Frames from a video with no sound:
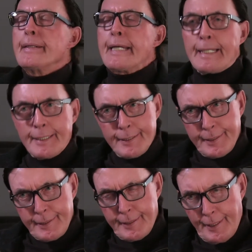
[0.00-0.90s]
Andy,
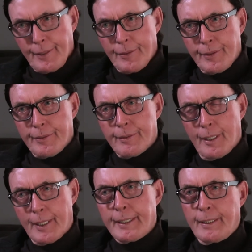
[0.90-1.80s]
tell our
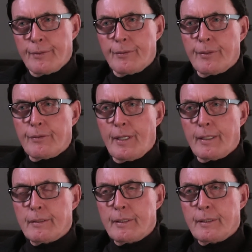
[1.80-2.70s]
audience
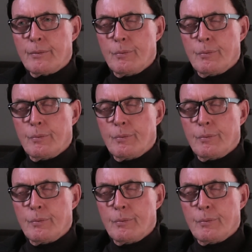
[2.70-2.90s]
exactly